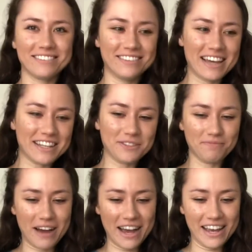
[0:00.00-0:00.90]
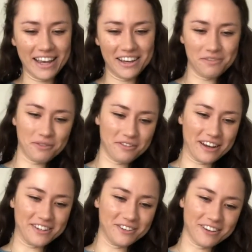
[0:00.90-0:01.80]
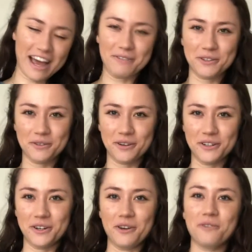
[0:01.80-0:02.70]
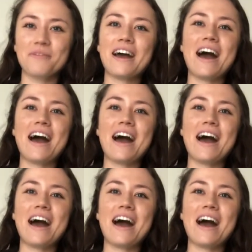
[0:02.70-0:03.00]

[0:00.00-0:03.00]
that's my professional capsule wardrobe.